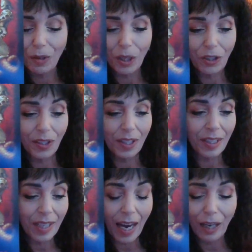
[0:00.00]
which is
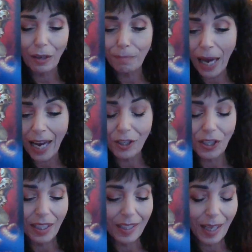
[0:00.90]
desire and
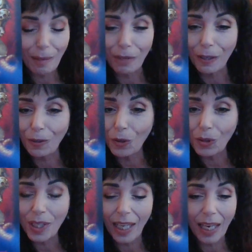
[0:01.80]
passion, excitement,
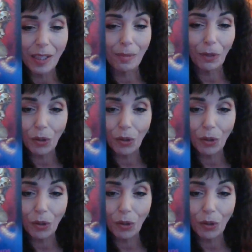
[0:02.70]
enthusiasm,